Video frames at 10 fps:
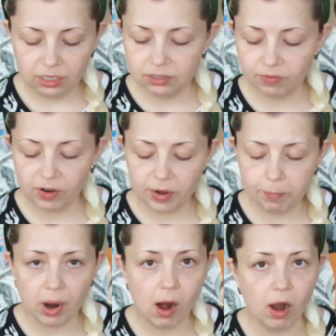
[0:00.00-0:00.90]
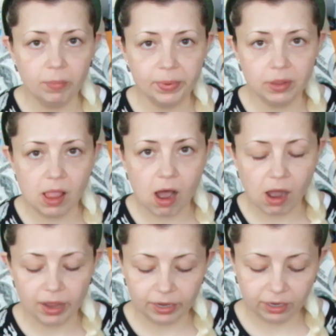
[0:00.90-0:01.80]
it's very Barbie
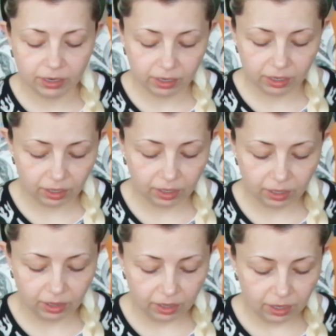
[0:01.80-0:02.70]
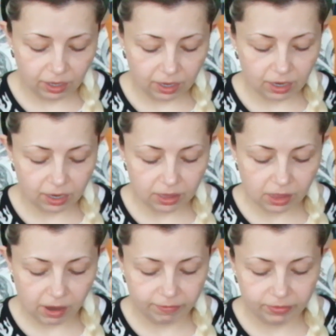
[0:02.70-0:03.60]
like. I
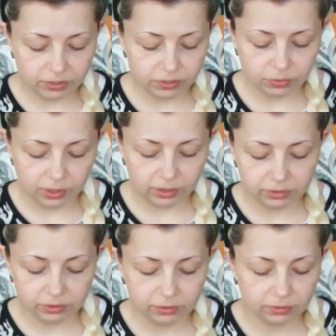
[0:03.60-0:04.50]
love this one